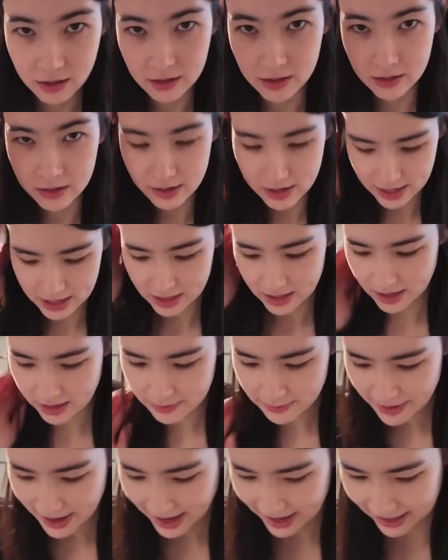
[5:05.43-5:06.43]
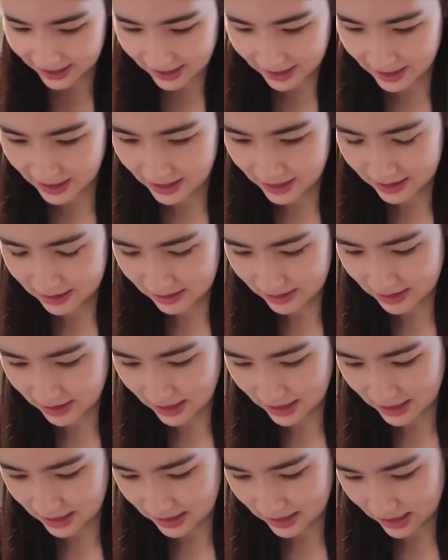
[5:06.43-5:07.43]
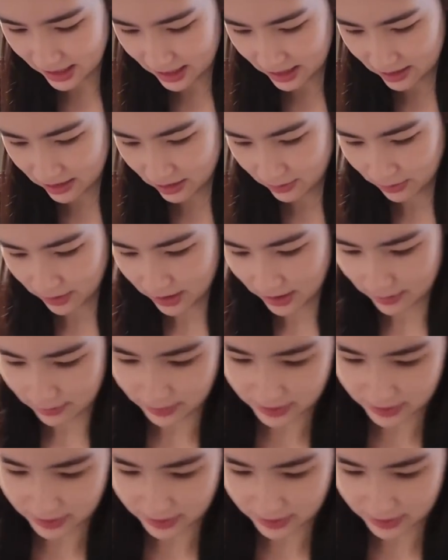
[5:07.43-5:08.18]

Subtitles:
Alright, I'm back and I decided to wear